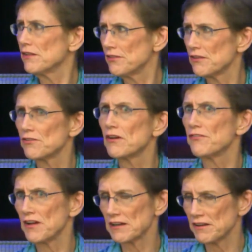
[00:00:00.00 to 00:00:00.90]
that's
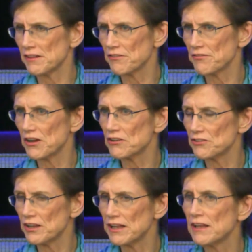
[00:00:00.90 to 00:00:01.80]
affecting their
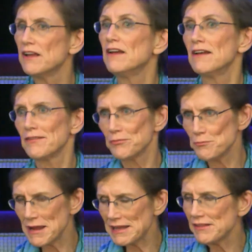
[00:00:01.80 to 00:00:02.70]
functioning,
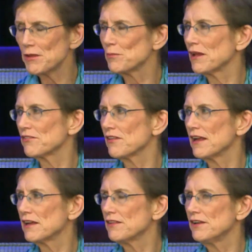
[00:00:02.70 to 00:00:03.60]
making them less
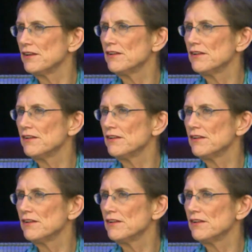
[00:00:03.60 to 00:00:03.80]
likely